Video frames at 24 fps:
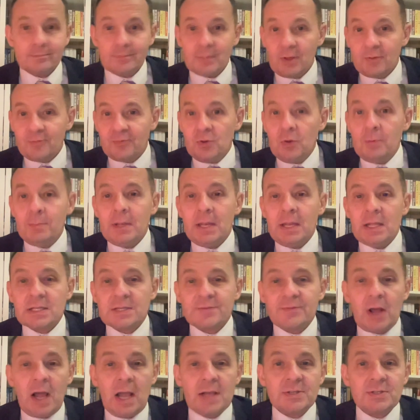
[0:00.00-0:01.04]
a few minutes
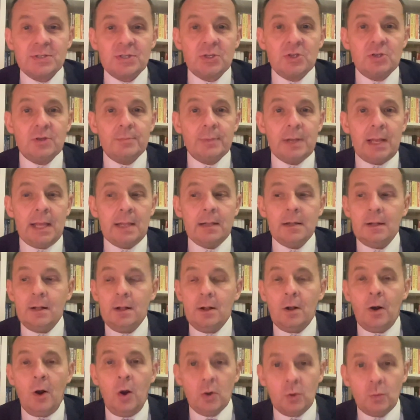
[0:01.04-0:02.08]
for ice to accumulate
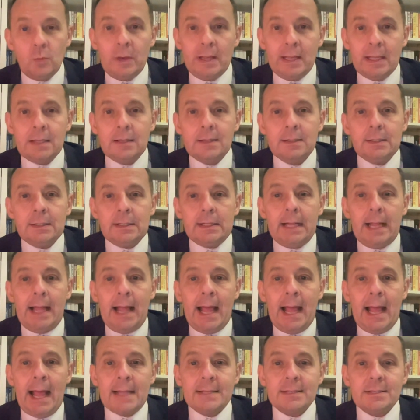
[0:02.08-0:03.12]
on a wing.
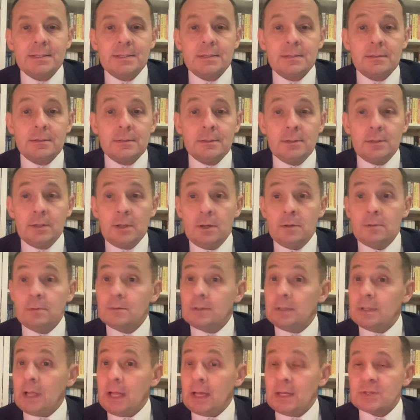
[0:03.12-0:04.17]
And, you know,
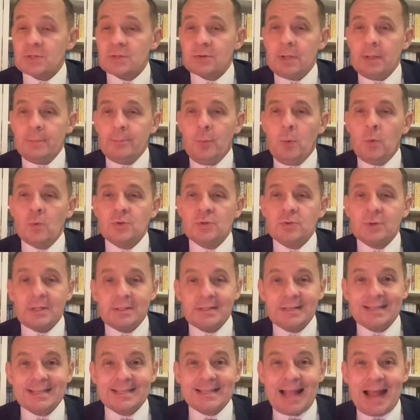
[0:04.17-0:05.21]
and it's important to
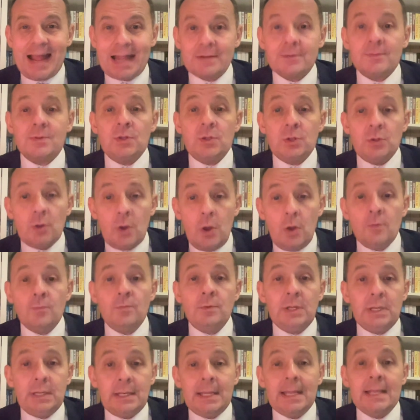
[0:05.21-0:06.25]
understand that you
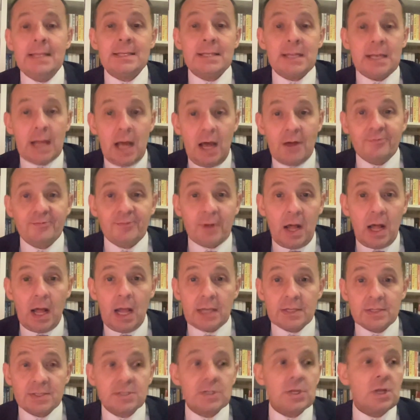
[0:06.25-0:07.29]
only need enough
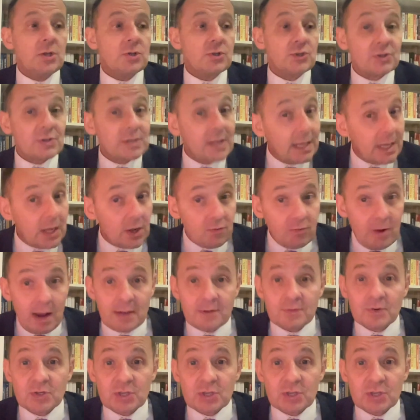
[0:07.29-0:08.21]
ice, just like a grain of